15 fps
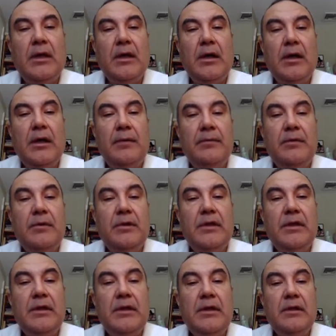uh,
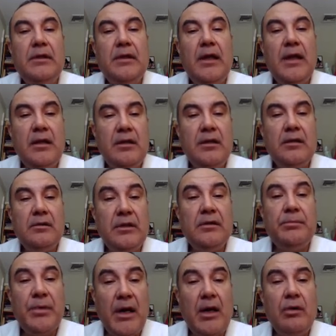the, the
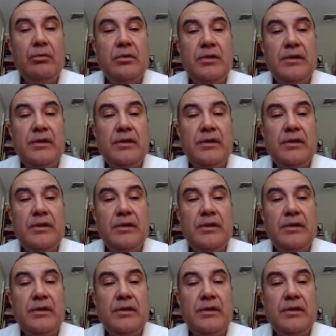power